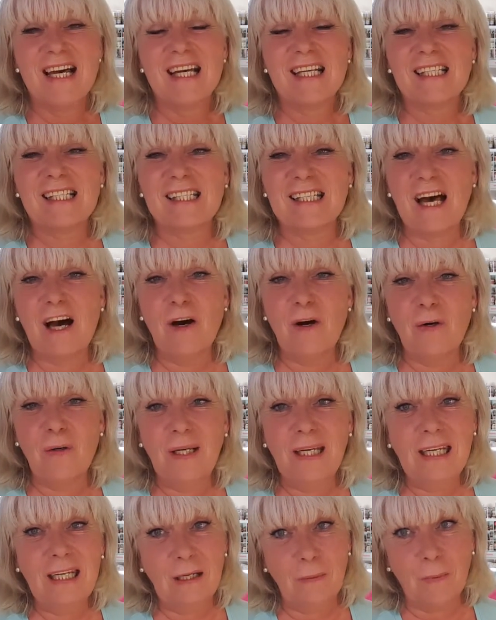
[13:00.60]
So
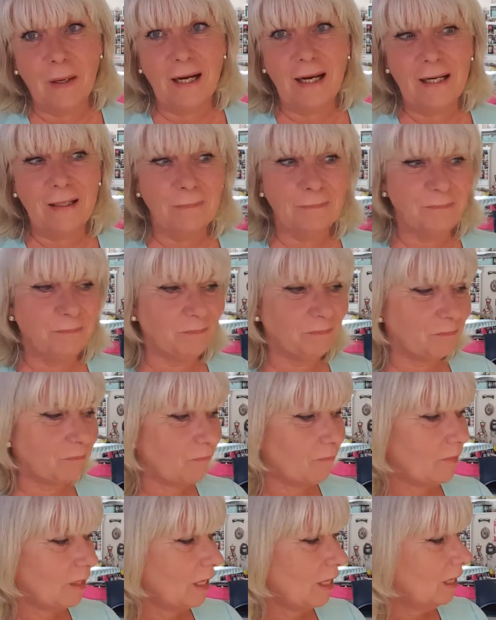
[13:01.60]
anyway,
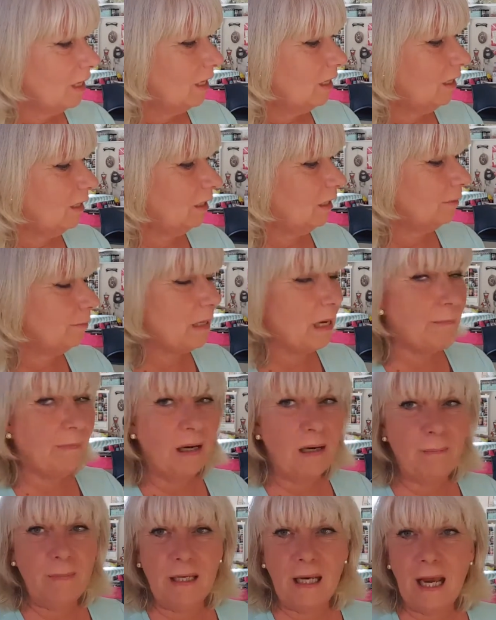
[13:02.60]
I
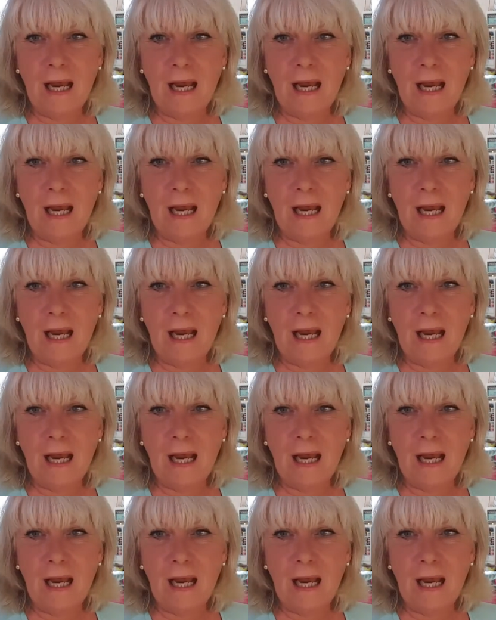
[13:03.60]
might be